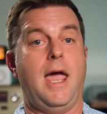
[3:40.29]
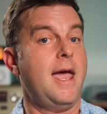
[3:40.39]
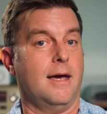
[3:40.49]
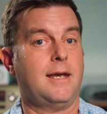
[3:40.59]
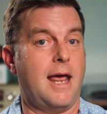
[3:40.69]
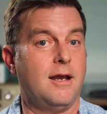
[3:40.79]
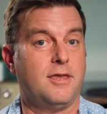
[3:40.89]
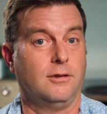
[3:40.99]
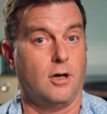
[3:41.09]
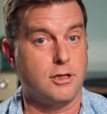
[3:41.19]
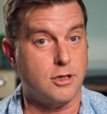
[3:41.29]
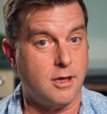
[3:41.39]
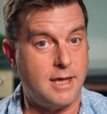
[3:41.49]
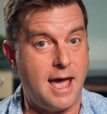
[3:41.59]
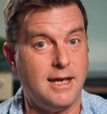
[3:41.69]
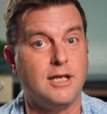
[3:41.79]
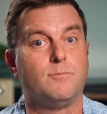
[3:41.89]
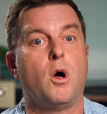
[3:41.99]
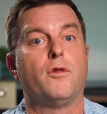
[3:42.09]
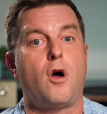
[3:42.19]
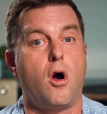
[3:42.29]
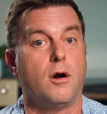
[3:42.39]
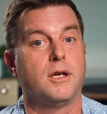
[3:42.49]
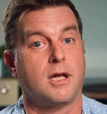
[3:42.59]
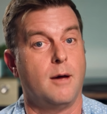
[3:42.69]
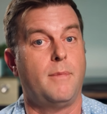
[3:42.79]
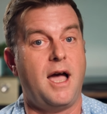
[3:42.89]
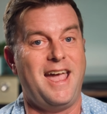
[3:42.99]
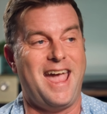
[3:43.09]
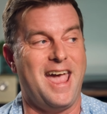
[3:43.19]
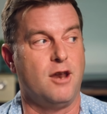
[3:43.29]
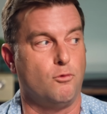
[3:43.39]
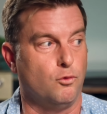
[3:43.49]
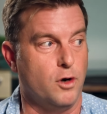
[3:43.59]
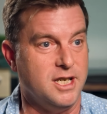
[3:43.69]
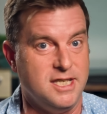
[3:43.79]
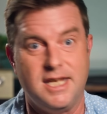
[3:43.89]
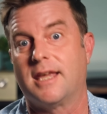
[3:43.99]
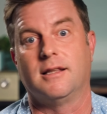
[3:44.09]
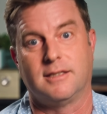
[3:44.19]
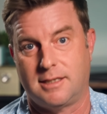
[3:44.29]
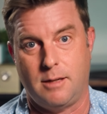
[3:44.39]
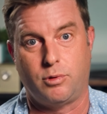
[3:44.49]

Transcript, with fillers: and anything larger than that is both hard to come by and ridiculously